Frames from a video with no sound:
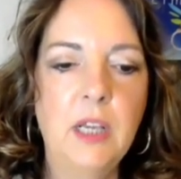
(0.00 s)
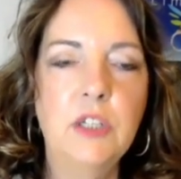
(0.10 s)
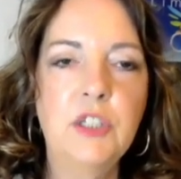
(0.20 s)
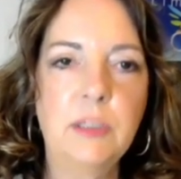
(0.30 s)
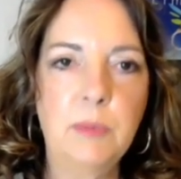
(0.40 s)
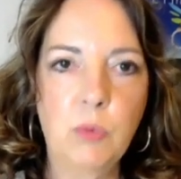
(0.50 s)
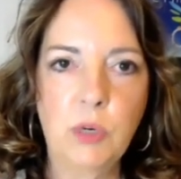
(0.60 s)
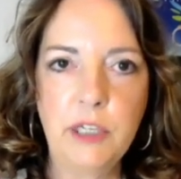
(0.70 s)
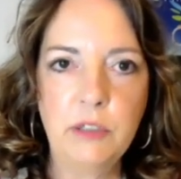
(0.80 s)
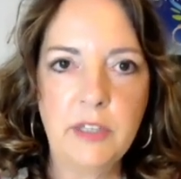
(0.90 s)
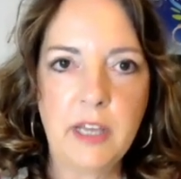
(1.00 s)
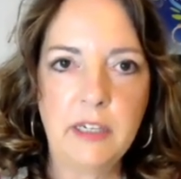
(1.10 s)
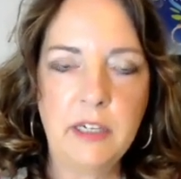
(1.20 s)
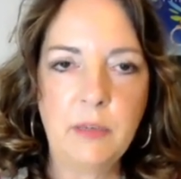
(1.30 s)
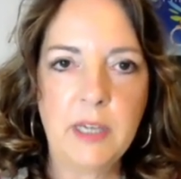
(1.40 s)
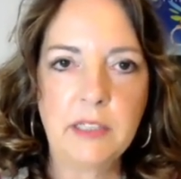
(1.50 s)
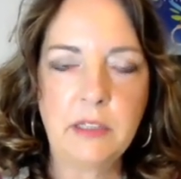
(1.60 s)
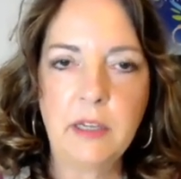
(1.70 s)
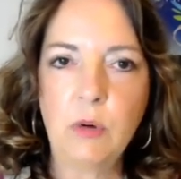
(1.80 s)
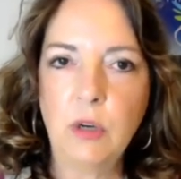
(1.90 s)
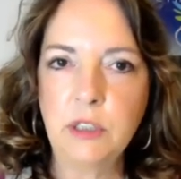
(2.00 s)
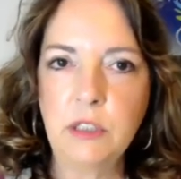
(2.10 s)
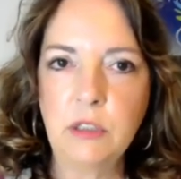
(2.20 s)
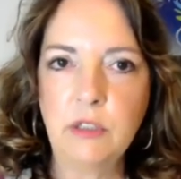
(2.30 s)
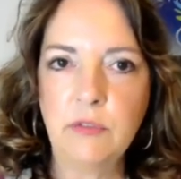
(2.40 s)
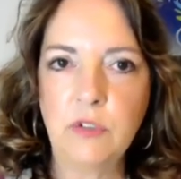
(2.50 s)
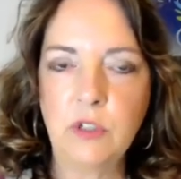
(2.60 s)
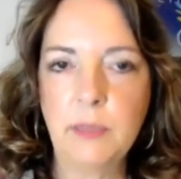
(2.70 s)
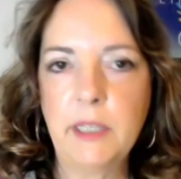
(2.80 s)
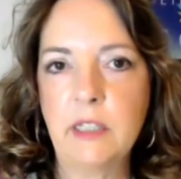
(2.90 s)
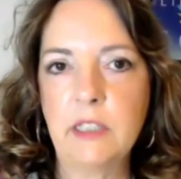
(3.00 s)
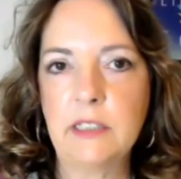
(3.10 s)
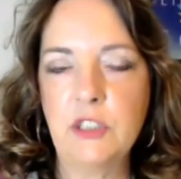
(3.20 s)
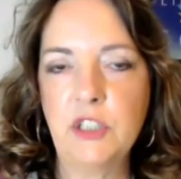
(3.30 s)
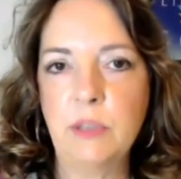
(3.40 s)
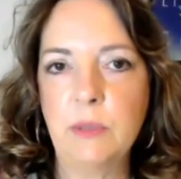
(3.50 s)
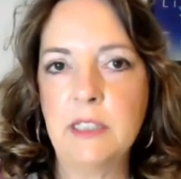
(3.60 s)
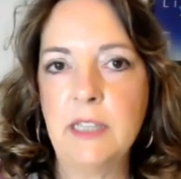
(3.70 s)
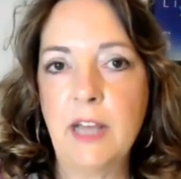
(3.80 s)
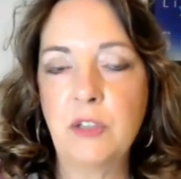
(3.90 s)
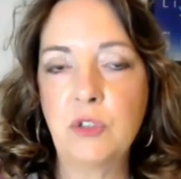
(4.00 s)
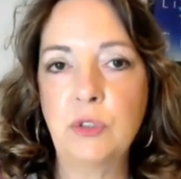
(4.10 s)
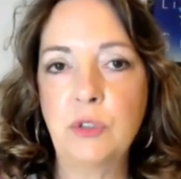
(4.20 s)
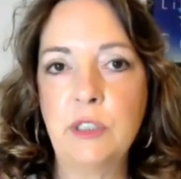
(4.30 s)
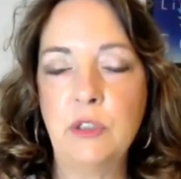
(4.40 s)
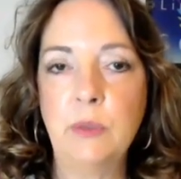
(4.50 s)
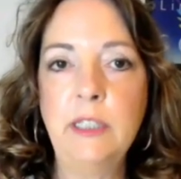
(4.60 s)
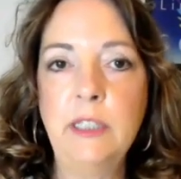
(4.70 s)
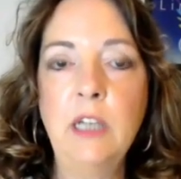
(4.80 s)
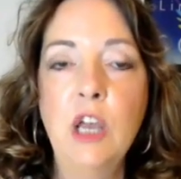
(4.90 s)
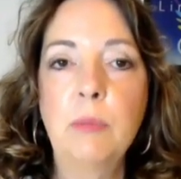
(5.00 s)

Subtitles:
She had been working on that anyway. So they were also confirming things that she was naturally doing,